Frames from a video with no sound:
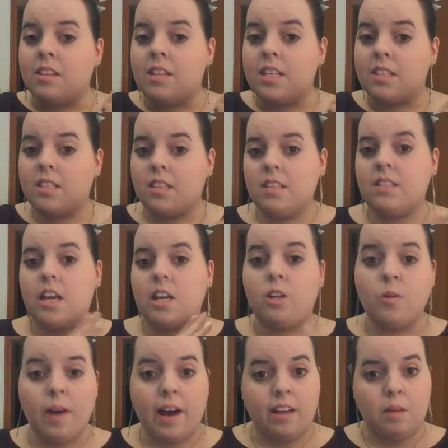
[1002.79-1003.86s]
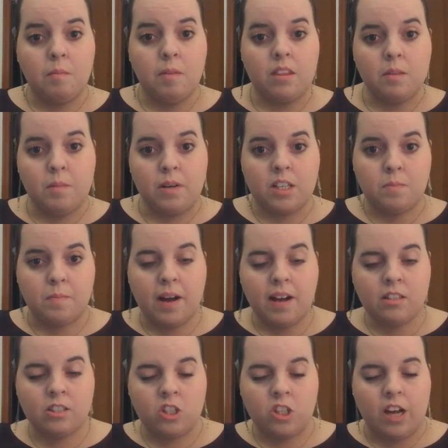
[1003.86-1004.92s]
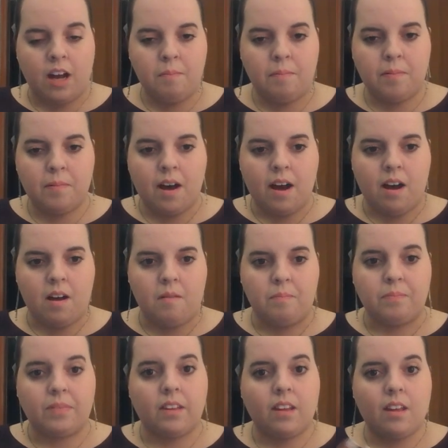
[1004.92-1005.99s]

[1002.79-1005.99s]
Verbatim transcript: This is a new item in the Birchbox shop um,